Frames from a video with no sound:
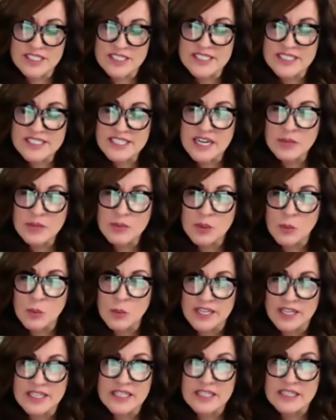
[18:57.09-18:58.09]
Instead, we
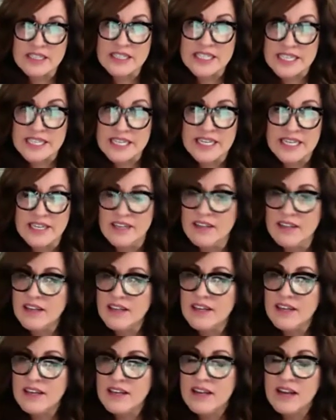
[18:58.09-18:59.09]
want you to lead
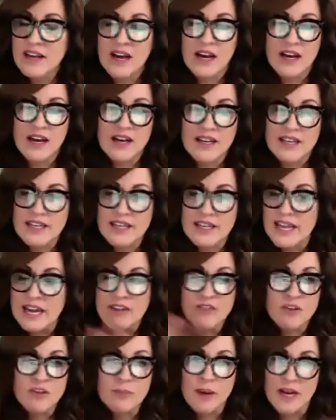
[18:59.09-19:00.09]
in
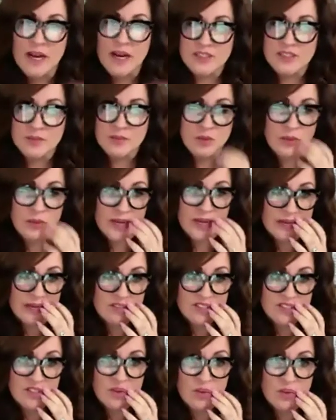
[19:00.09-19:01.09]
every possible way.
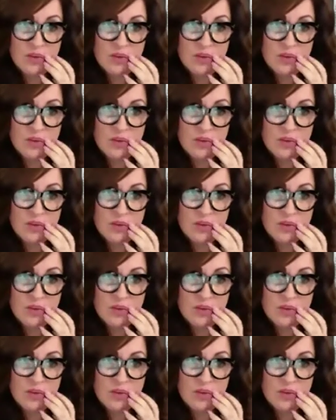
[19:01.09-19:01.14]
So we